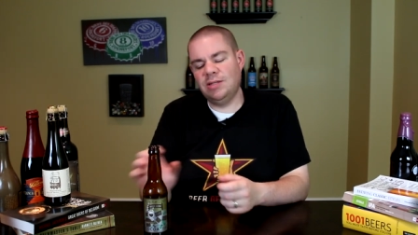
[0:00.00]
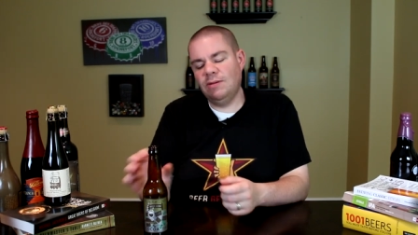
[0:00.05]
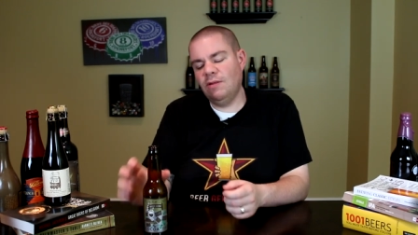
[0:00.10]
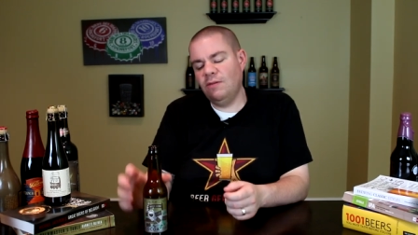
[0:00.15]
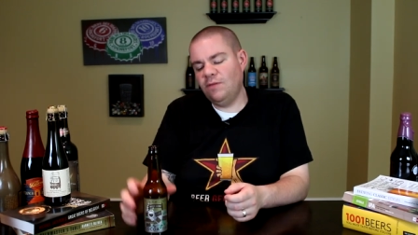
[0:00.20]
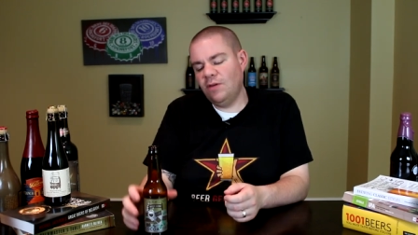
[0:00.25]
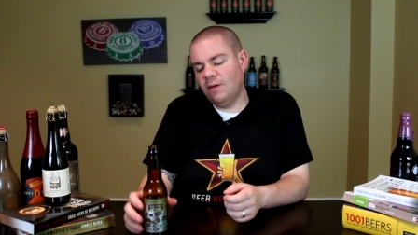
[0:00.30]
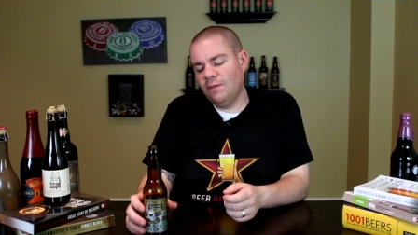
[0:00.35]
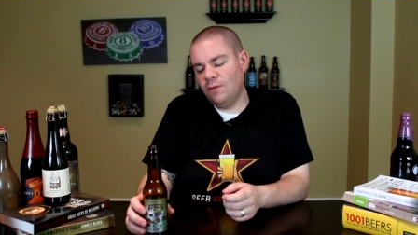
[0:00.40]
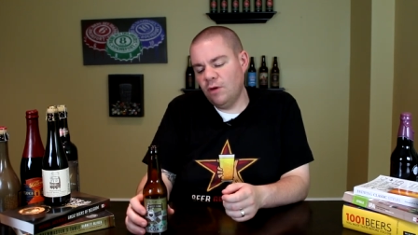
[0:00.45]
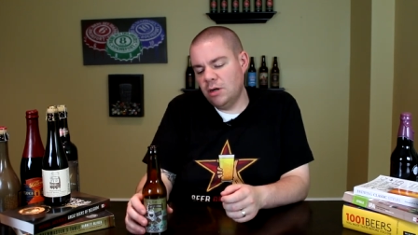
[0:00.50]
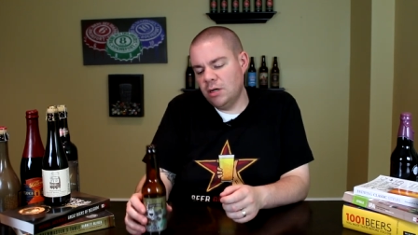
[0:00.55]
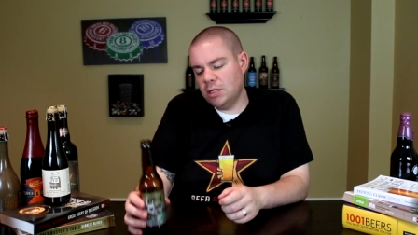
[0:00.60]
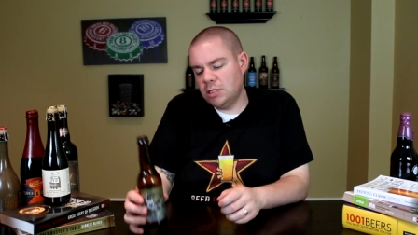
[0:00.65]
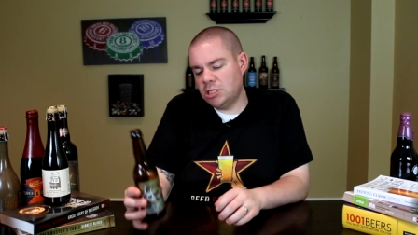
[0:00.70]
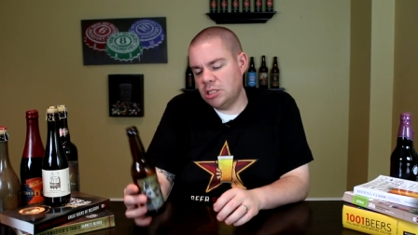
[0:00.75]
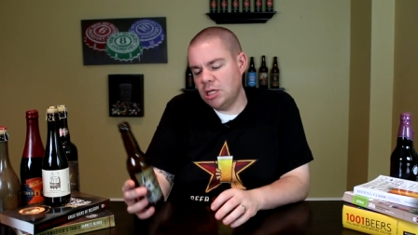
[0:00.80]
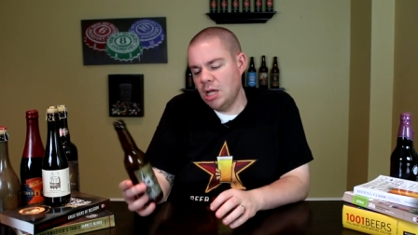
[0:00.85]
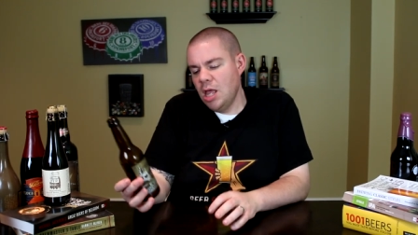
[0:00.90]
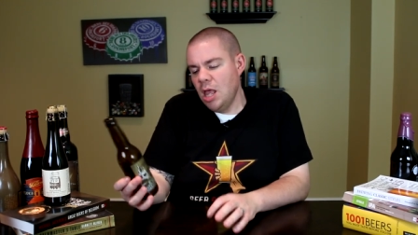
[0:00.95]
and get the final
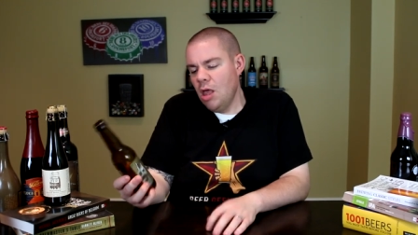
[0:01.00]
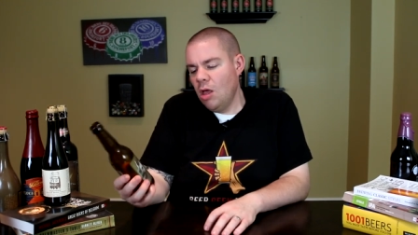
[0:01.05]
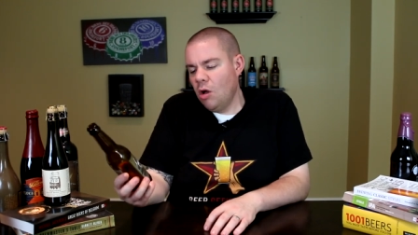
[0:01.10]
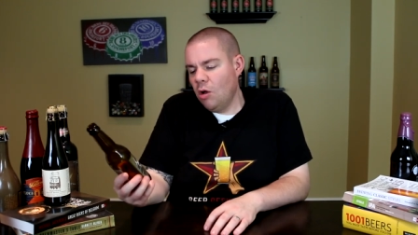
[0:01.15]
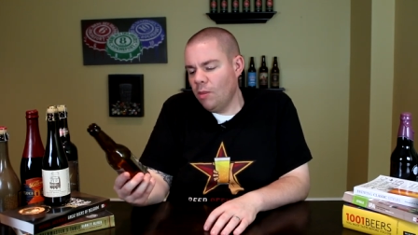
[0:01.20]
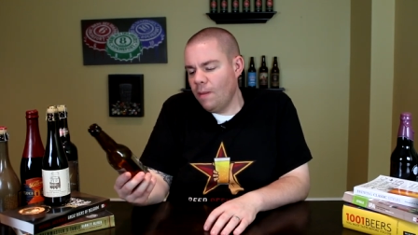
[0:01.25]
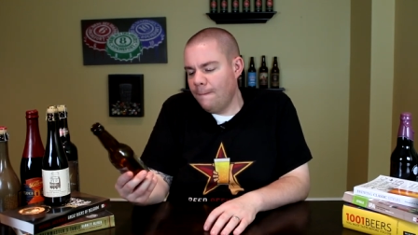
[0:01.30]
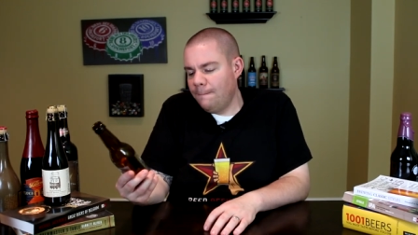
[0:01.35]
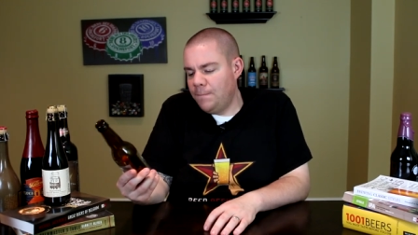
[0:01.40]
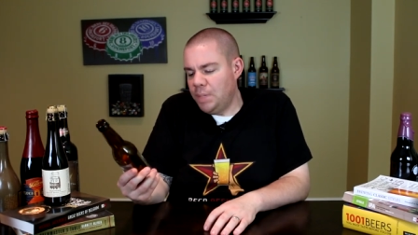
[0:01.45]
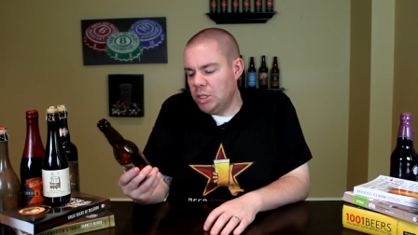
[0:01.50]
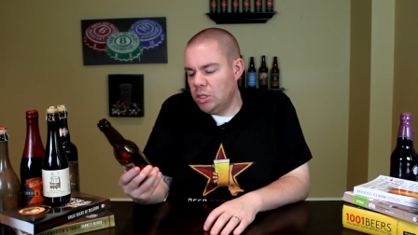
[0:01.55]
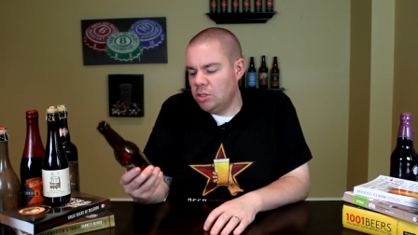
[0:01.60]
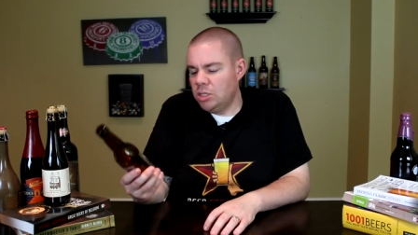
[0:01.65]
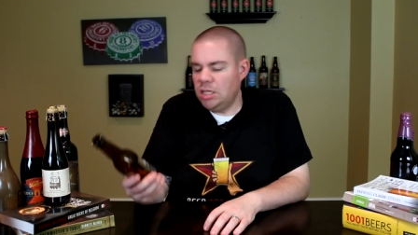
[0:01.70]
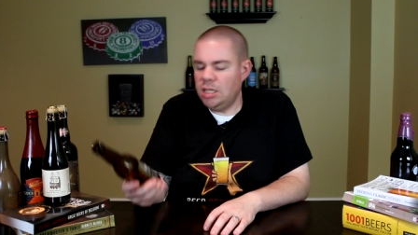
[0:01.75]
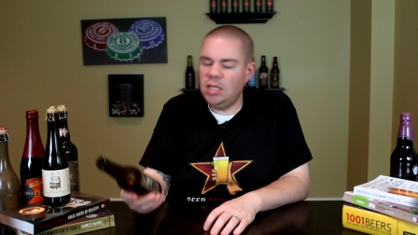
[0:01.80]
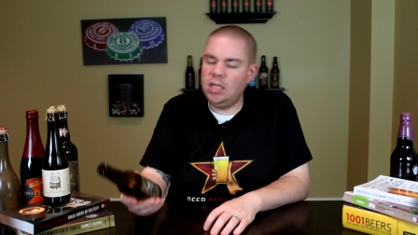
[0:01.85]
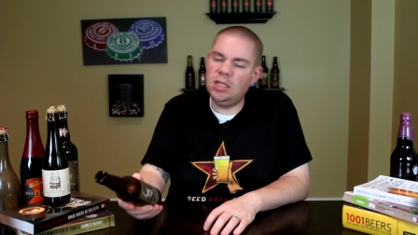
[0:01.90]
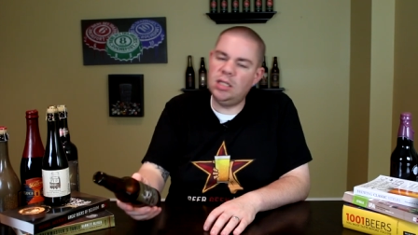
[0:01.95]
verdict on the Beer
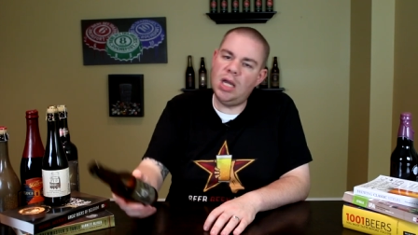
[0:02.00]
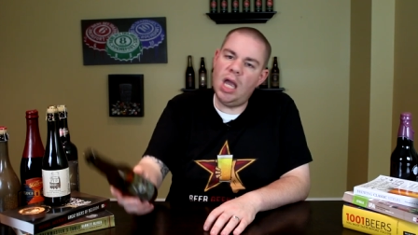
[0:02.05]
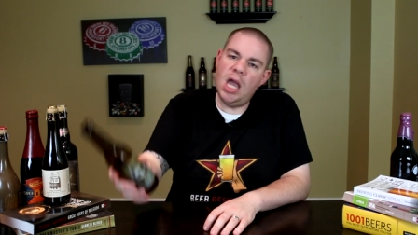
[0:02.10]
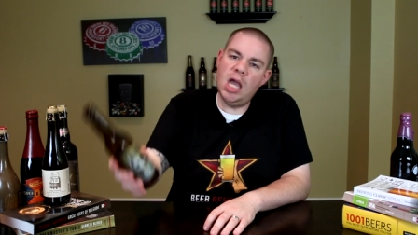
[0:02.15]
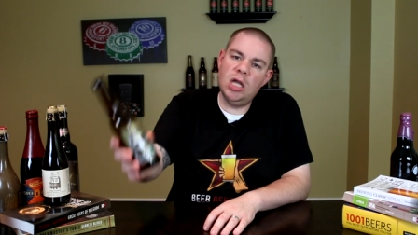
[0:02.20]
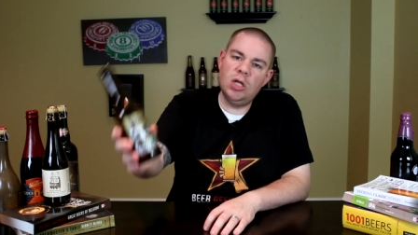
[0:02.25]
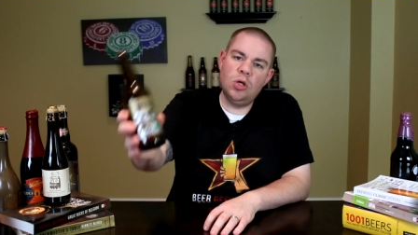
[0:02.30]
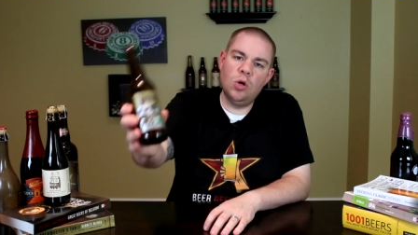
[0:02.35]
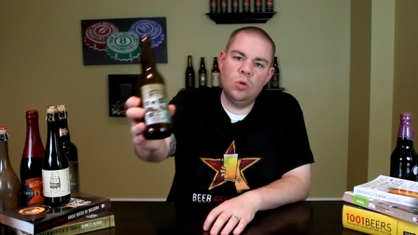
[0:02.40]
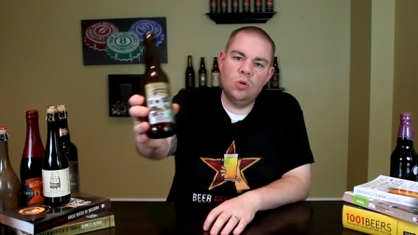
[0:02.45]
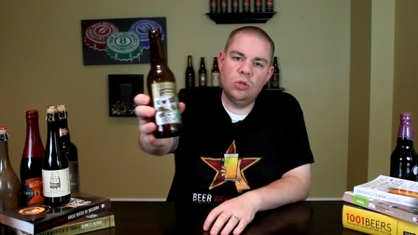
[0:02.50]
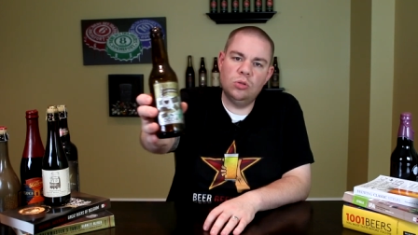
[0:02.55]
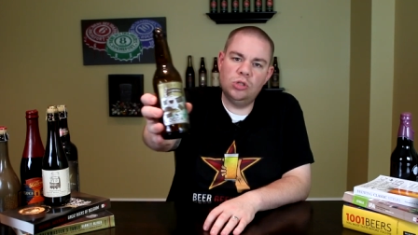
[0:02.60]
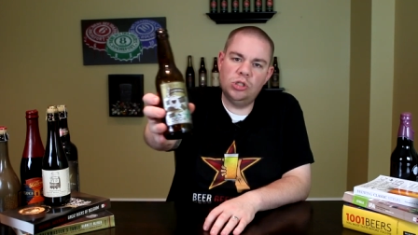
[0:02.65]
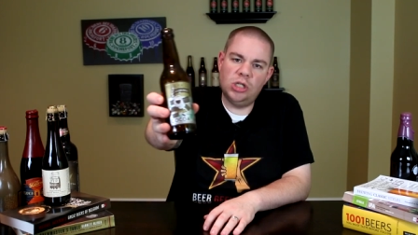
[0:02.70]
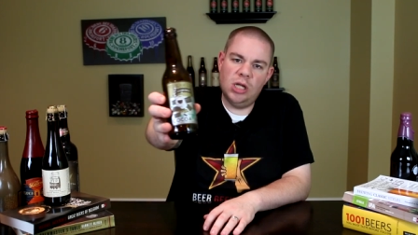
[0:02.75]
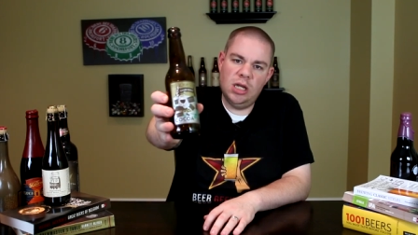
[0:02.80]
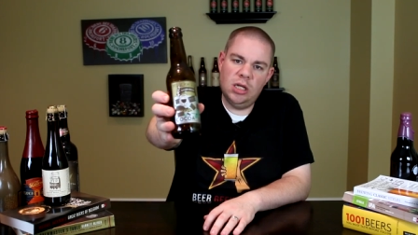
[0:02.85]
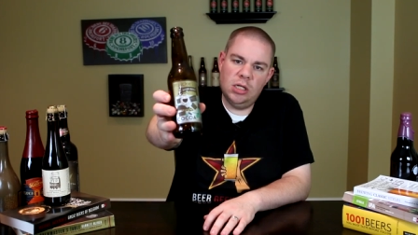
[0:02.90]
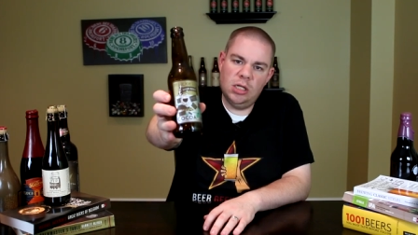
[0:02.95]
Geek Cocoa
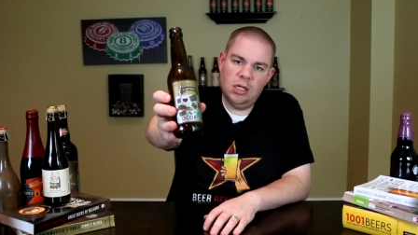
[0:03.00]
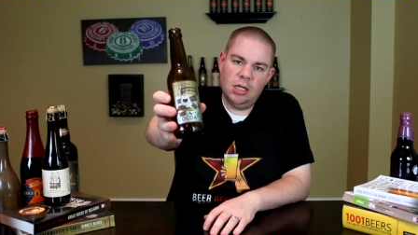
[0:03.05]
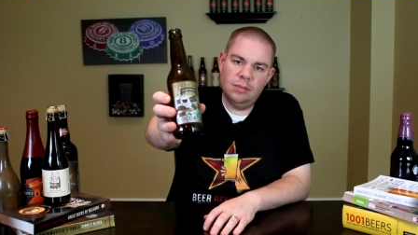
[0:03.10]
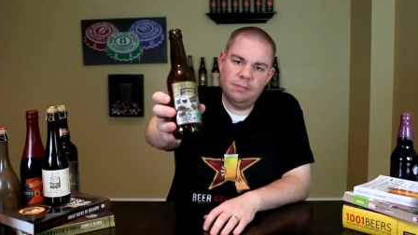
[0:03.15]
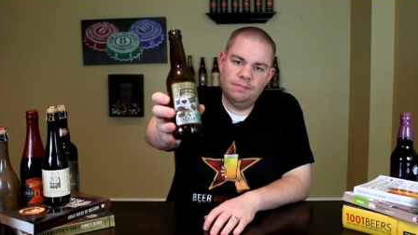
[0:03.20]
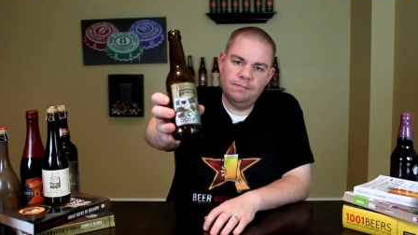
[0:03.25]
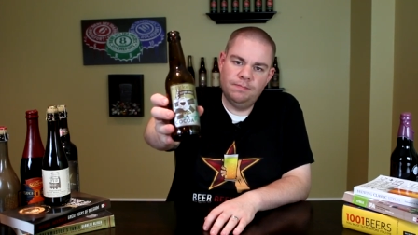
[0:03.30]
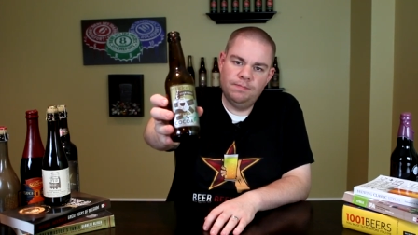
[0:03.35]
Shake.